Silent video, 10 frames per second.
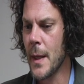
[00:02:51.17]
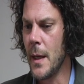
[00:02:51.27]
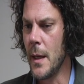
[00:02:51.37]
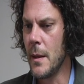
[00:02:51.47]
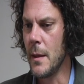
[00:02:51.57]

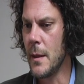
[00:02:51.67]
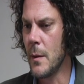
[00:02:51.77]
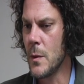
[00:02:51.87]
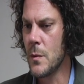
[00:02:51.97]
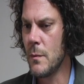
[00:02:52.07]
and I think that
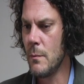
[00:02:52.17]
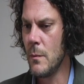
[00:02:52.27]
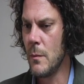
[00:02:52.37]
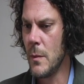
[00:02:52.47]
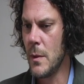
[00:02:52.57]
was
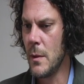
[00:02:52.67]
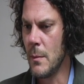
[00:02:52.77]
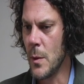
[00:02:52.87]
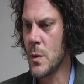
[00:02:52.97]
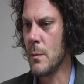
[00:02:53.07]
the
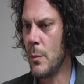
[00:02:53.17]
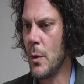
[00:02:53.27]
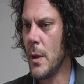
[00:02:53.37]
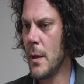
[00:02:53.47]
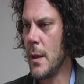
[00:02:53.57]
most
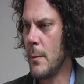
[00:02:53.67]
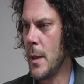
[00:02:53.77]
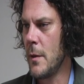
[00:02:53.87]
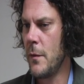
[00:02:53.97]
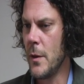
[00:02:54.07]
important thing
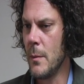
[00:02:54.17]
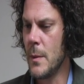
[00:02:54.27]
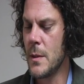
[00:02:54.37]
about the film,